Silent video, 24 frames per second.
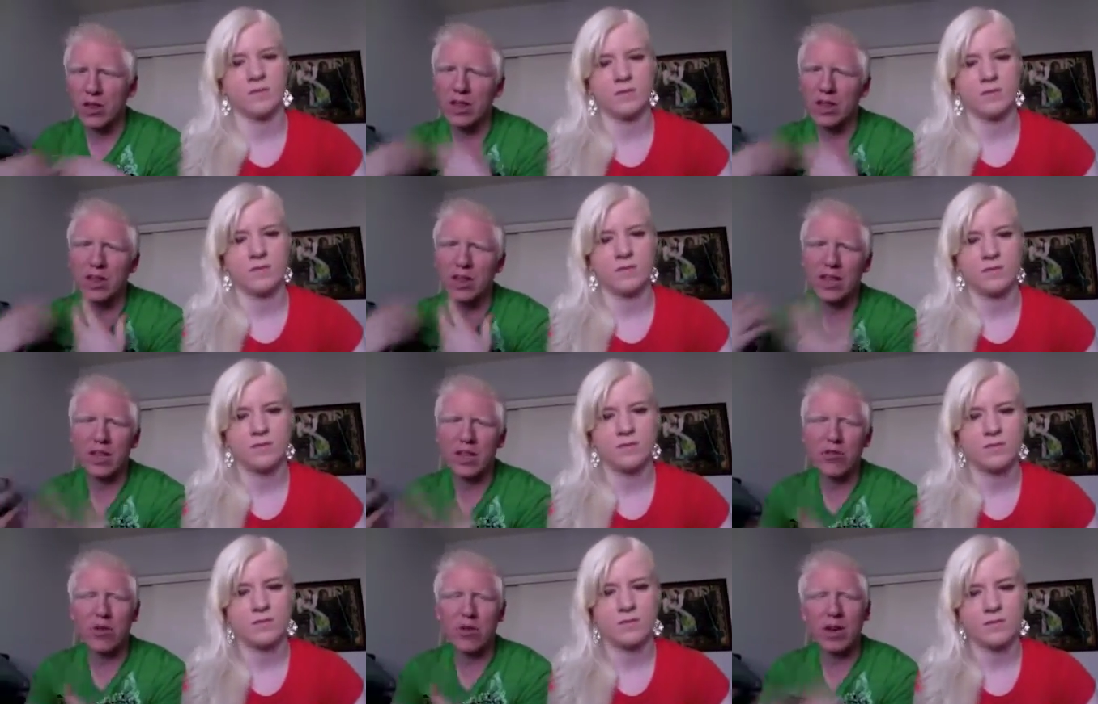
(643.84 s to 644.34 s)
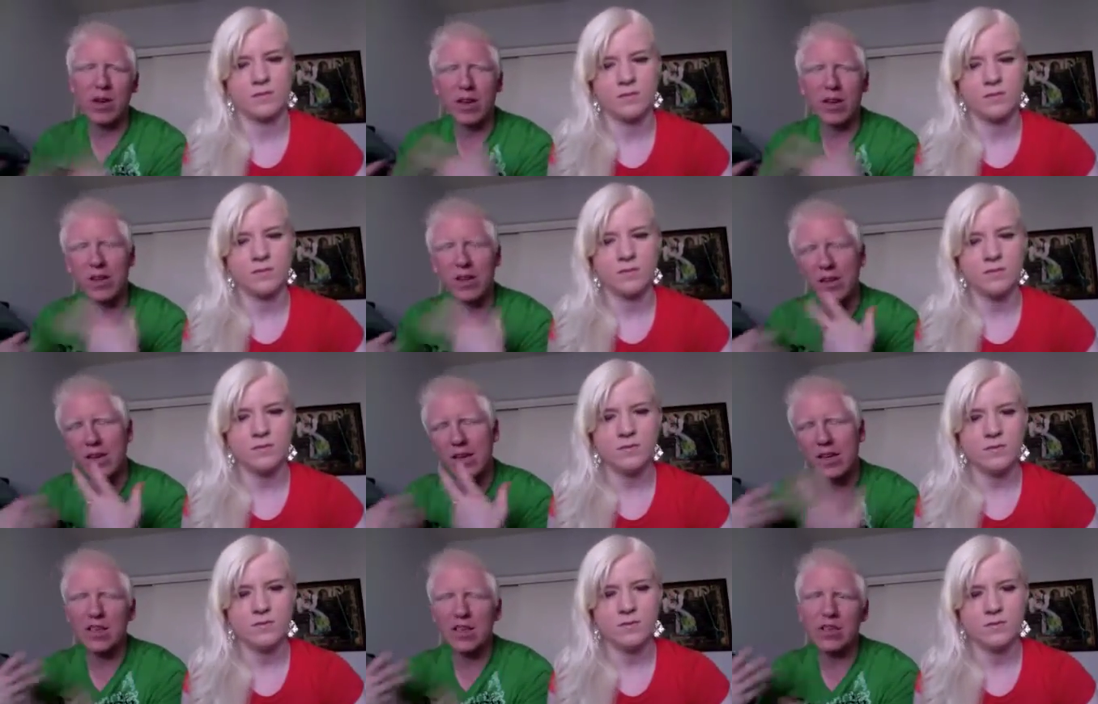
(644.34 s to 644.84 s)
Speaker 1: and they try
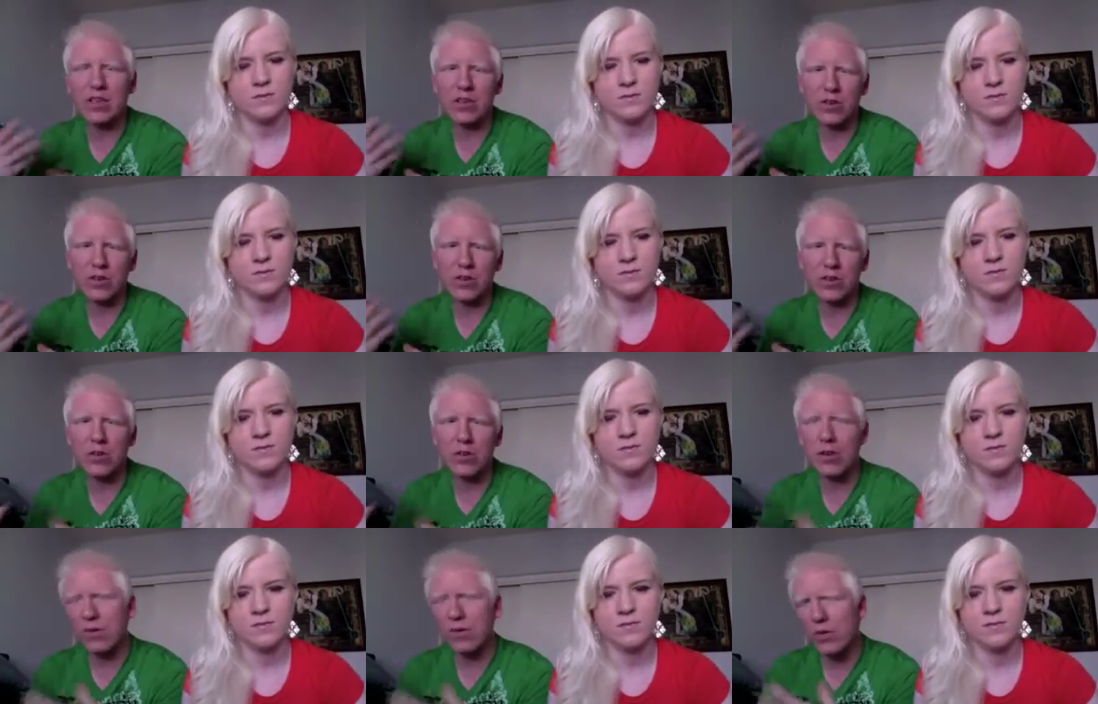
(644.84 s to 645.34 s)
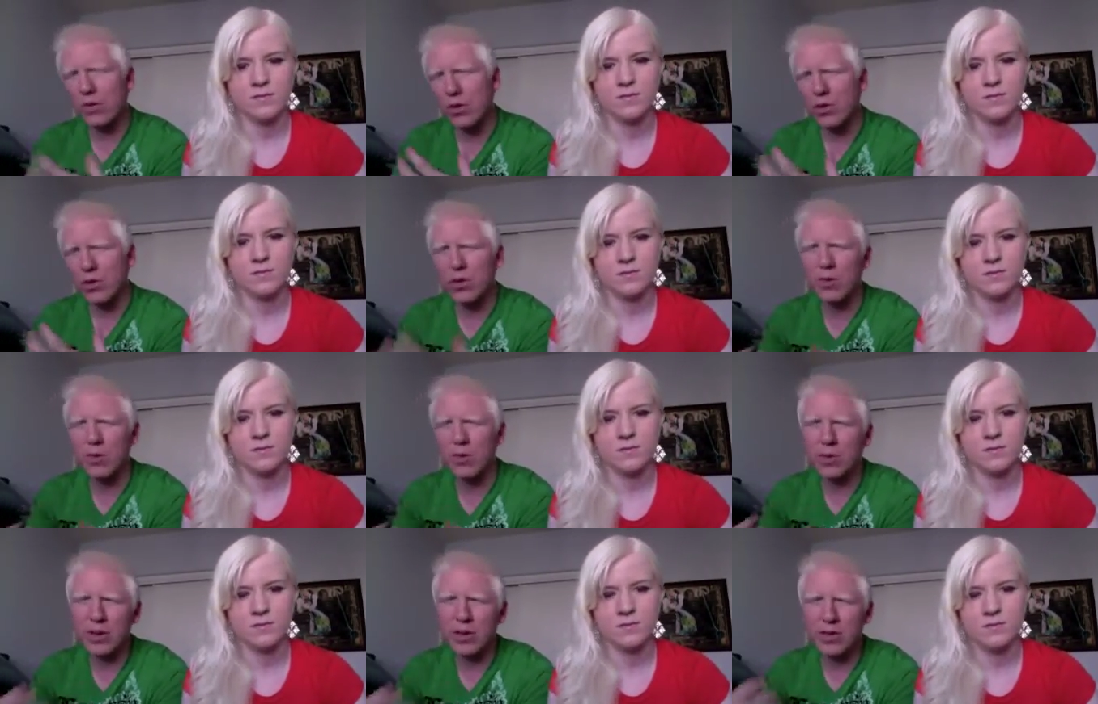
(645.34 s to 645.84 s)
to you know give you a
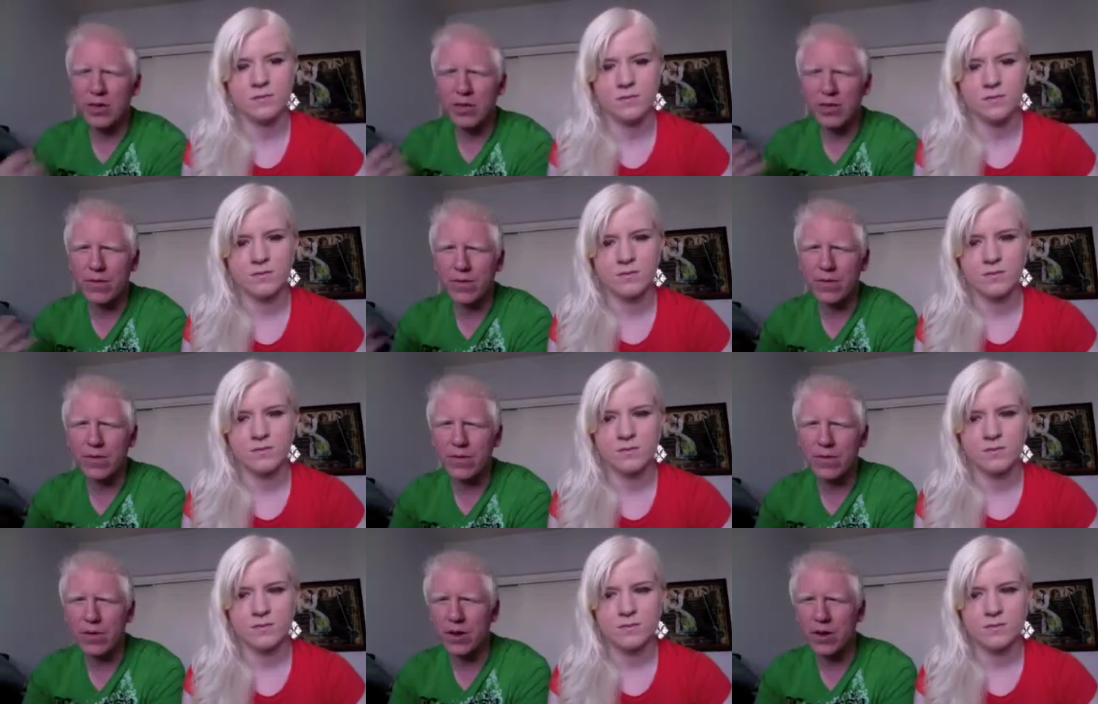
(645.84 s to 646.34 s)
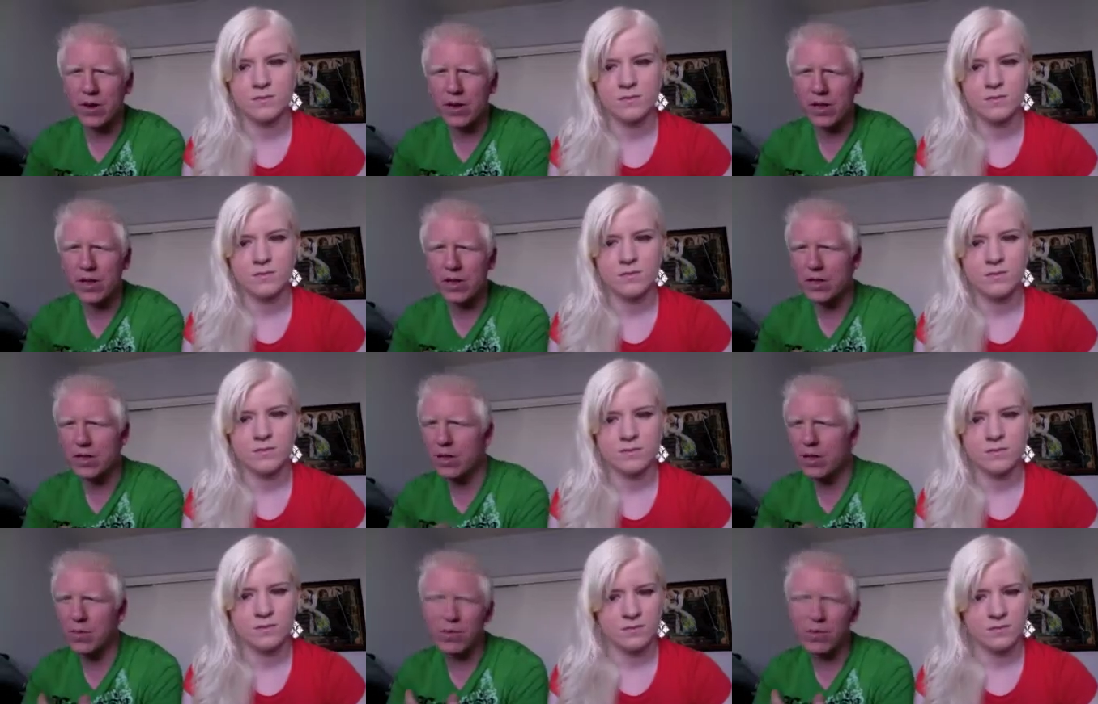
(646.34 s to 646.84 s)
little bit of
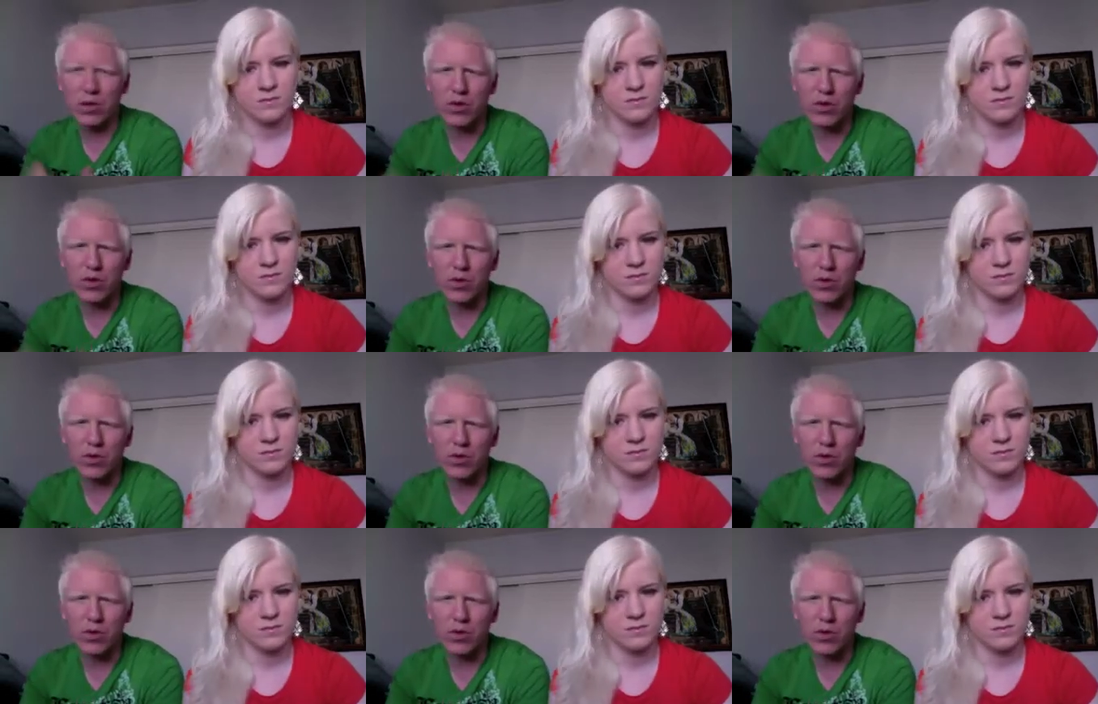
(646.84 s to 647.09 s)
uh, tips and